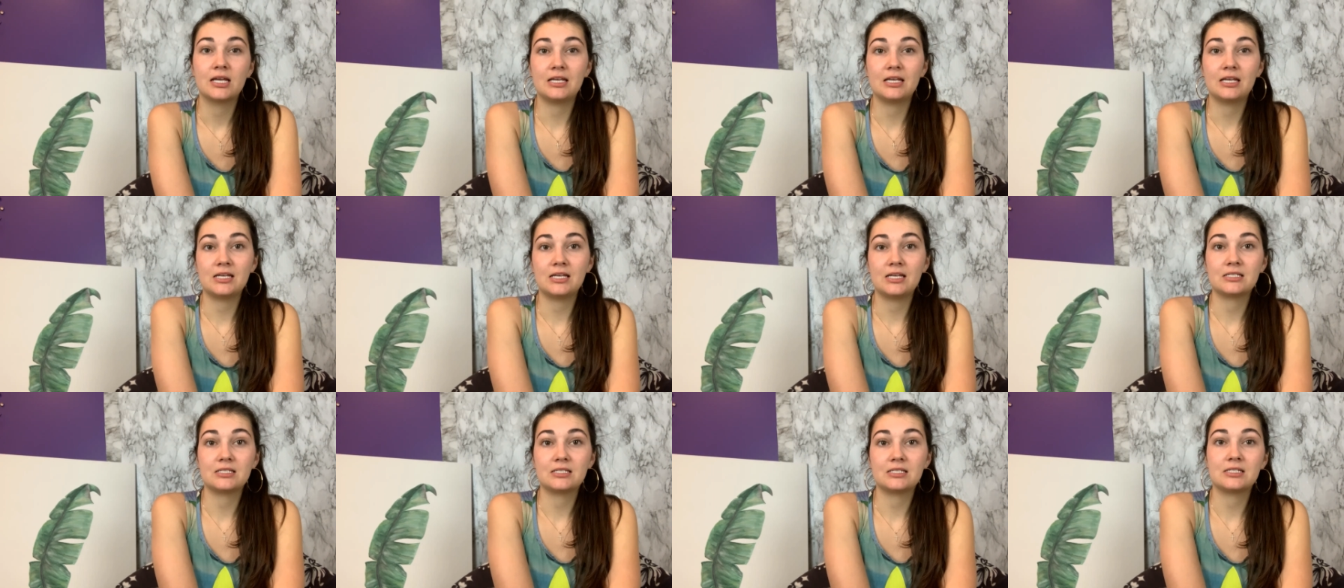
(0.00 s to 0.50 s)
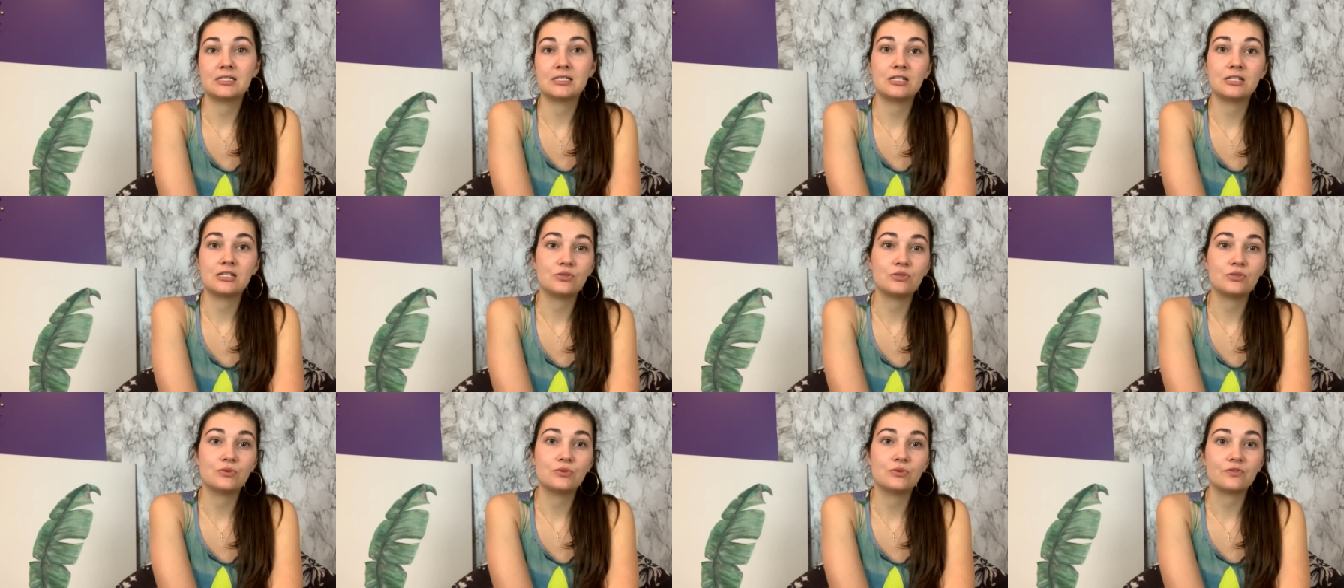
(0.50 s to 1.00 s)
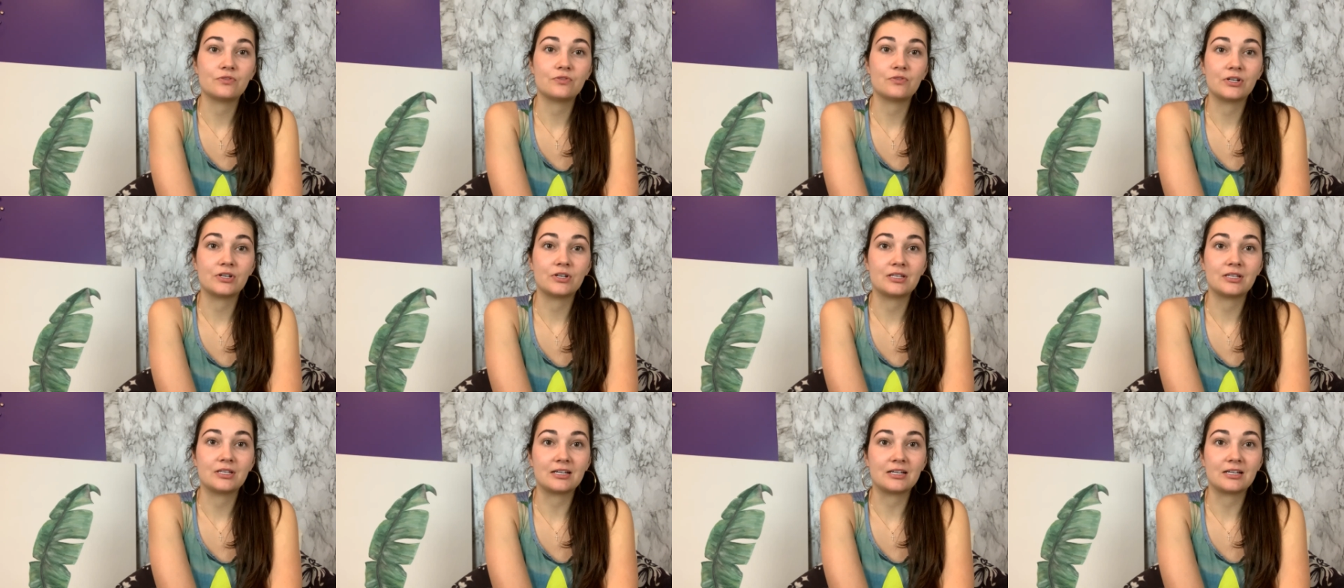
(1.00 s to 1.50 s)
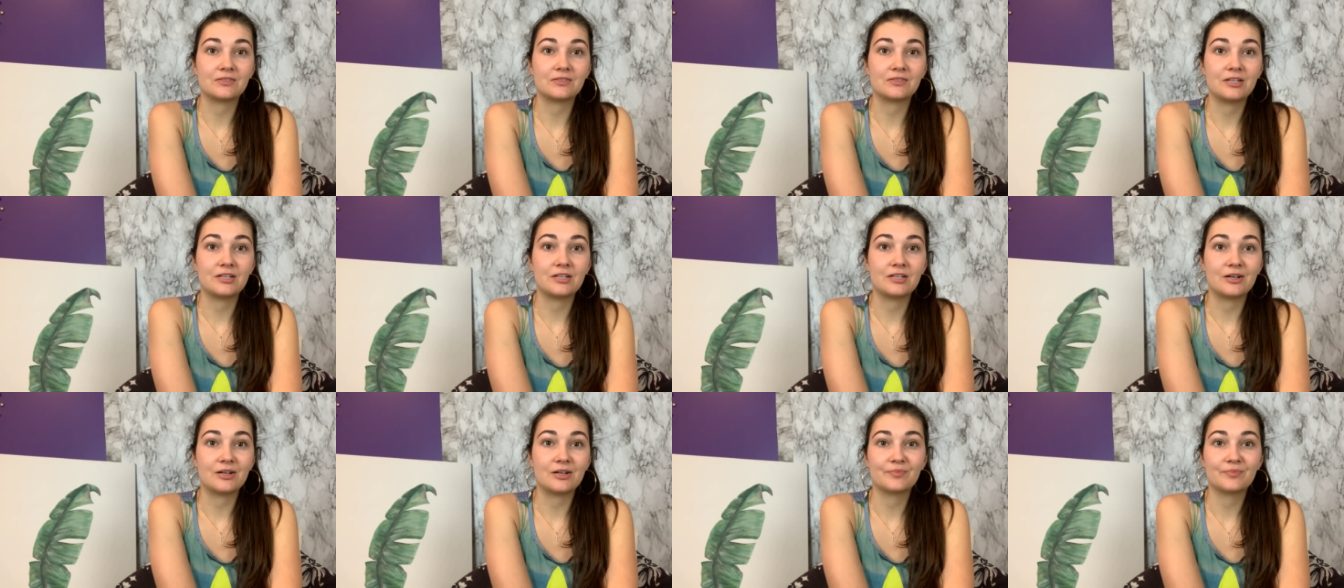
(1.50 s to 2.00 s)
and stay tuned for the next
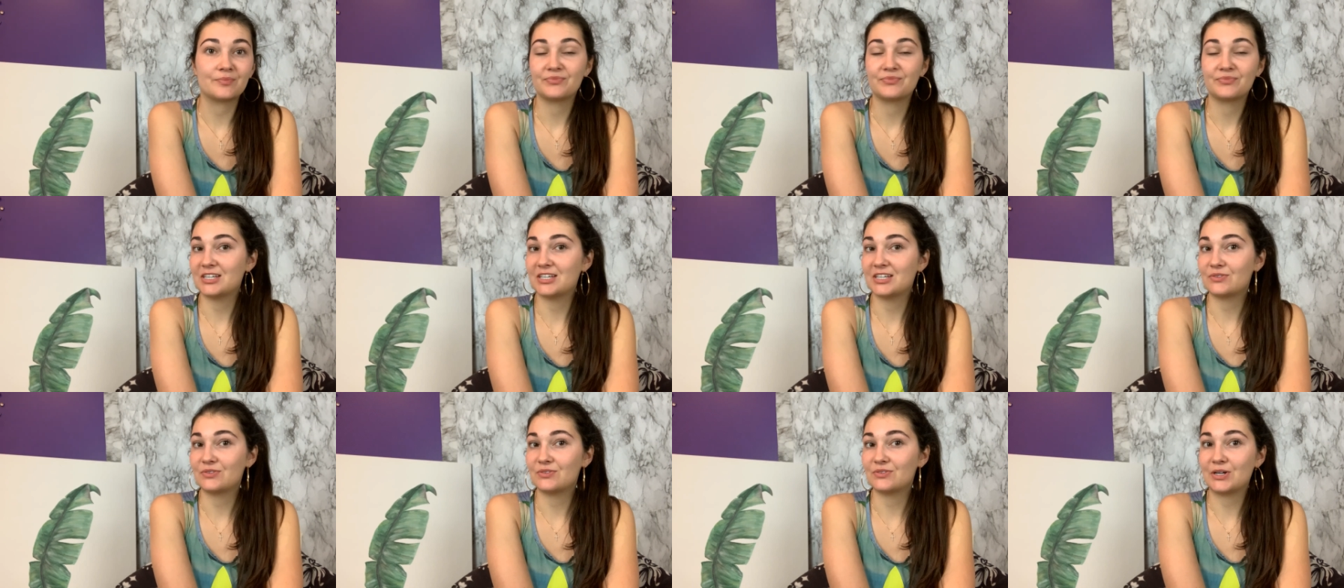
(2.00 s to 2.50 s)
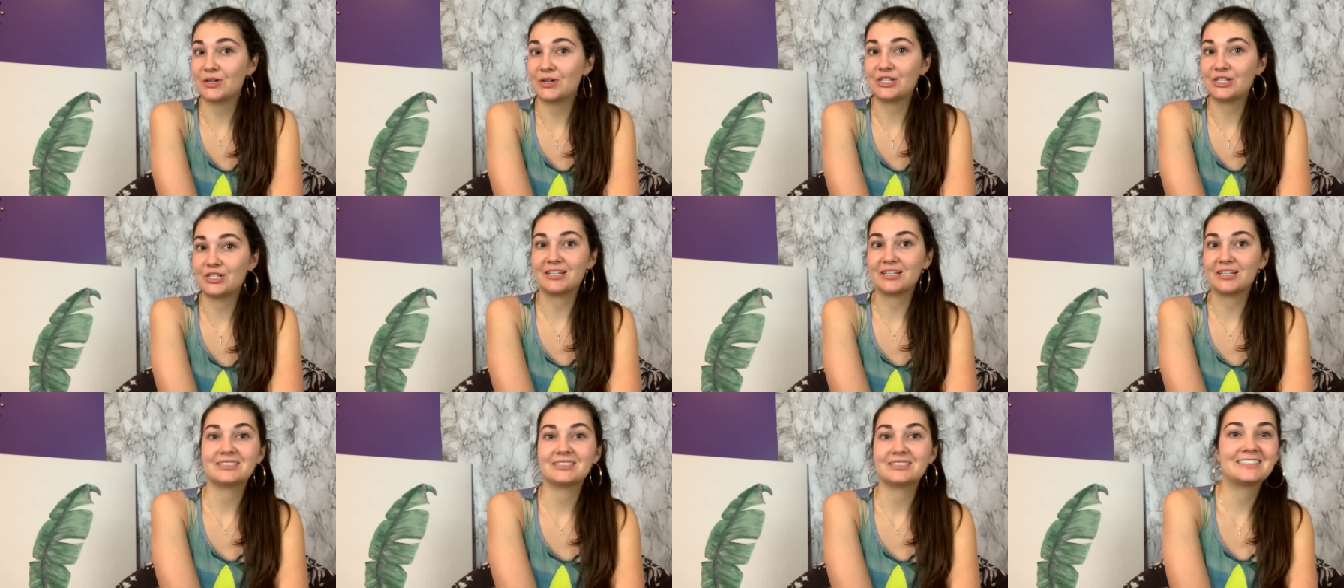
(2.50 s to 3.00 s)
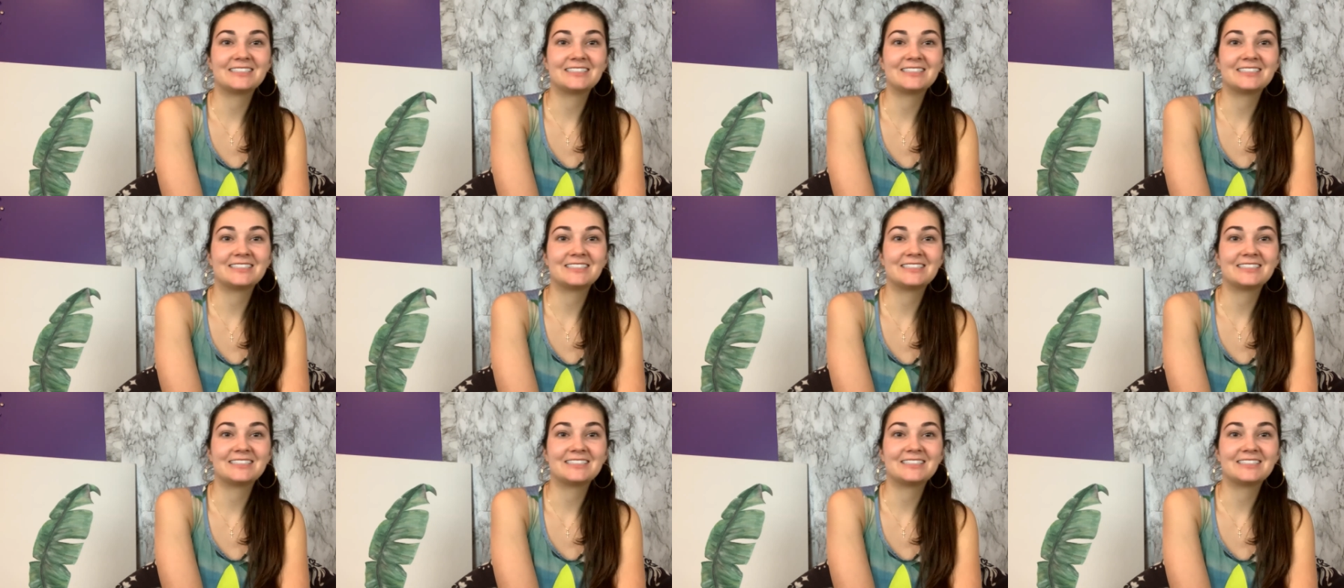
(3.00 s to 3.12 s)
video. Thanks for watching.